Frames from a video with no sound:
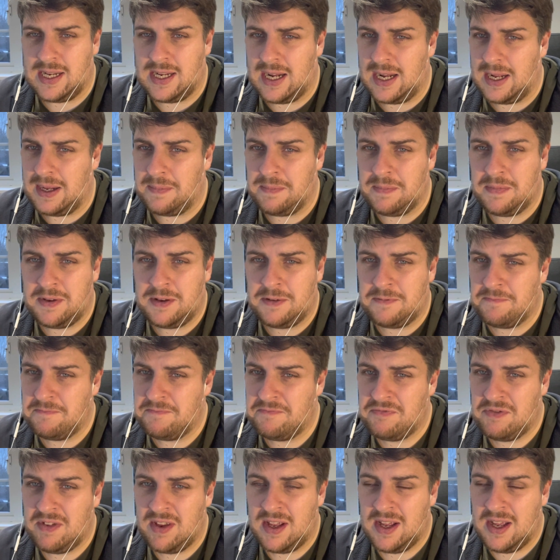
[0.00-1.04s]
games.
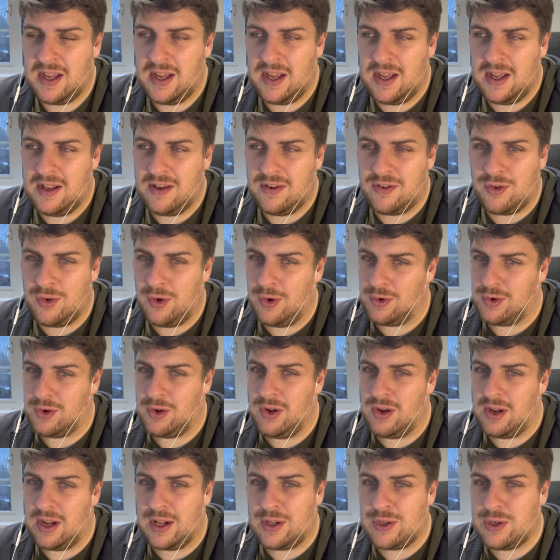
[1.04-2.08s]
It's not
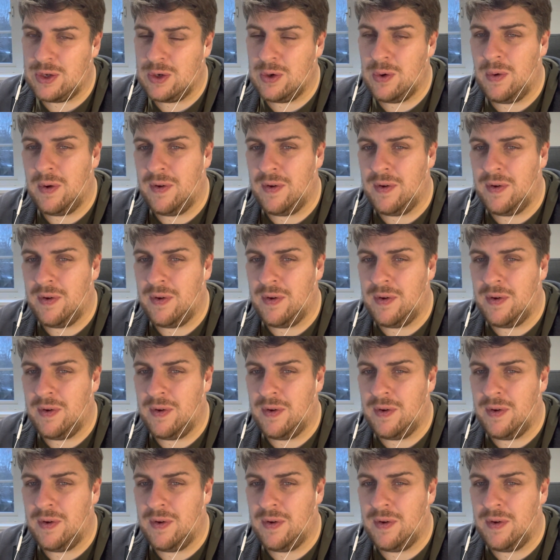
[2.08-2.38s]
good at all.